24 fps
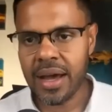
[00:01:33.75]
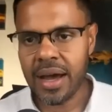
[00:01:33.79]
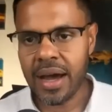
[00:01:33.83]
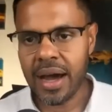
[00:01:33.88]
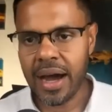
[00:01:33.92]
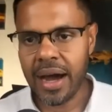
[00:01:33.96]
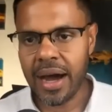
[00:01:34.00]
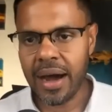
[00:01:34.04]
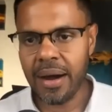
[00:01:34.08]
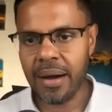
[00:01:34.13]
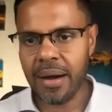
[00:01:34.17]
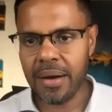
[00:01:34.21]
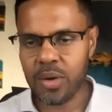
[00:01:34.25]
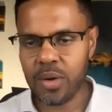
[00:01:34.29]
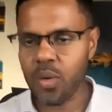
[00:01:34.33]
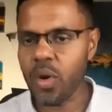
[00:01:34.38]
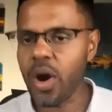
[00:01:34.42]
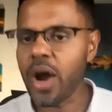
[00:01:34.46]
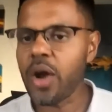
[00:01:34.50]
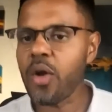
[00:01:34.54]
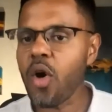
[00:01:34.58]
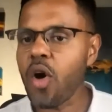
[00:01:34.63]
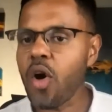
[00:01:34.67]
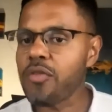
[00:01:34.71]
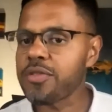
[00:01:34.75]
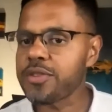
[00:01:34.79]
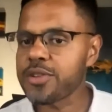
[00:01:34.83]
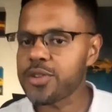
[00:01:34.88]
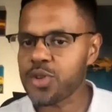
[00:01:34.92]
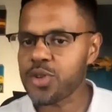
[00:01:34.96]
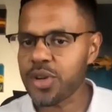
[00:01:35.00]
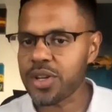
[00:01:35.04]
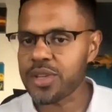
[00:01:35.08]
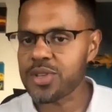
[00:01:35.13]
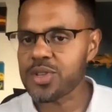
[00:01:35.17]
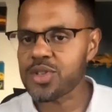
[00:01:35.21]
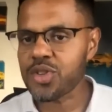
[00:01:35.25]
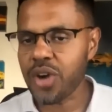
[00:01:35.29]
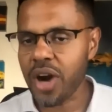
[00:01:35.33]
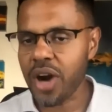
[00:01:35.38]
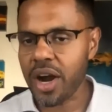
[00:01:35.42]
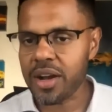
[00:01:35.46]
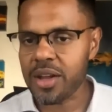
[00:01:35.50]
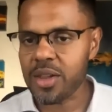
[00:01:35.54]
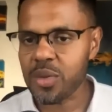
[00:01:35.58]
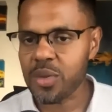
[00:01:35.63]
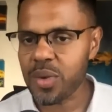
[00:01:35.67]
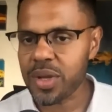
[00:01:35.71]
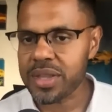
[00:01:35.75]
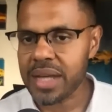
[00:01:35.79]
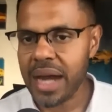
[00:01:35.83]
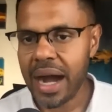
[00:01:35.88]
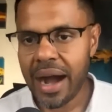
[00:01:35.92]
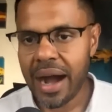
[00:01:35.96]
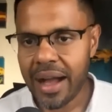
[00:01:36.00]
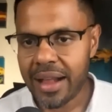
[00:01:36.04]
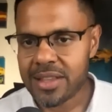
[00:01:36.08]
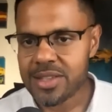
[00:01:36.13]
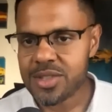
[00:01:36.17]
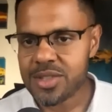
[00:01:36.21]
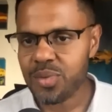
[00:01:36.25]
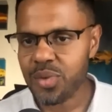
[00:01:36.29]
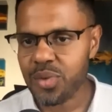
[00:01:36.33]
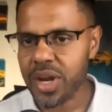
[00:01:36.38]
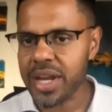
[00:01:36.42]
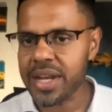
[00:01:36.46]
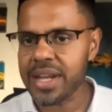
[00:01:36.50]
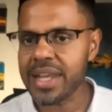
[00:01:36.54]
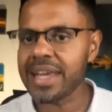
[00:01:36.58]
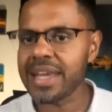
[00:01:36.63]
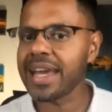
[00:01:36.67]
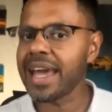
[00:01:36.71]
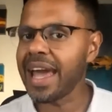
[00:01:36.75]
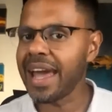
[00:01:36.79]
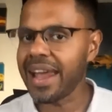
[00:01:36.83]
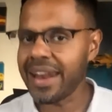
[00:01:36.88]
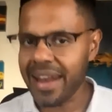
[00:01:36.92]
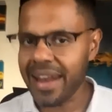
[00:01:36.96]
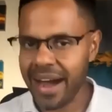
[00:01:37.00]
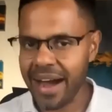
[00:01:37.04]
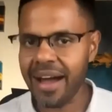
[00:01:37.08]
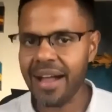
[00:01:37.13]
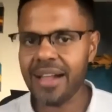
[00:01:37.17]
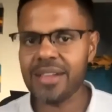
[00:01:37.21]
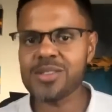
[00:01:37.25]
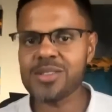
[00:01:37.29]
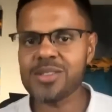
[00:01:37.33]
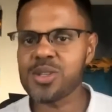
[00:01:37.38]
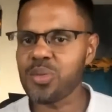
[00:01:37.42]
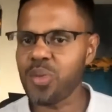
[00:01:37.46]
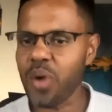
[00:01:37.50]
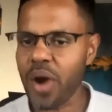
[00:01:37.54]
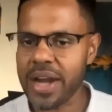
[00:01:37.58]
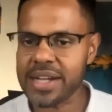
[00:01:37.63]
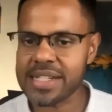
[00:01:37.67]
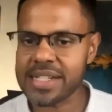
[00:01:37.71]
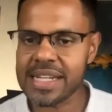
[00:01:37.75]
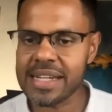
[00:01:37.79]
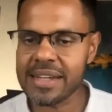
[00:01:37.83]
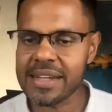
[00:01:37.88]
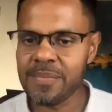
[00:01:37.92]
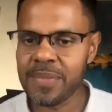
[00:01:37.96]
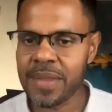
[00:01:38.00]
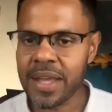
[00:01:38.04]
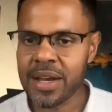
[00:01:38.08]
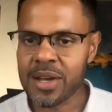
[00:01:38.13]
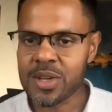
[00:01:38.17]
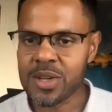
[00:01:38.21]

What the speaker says: Quite often, students struggle with IELTS reading and IELTS writing.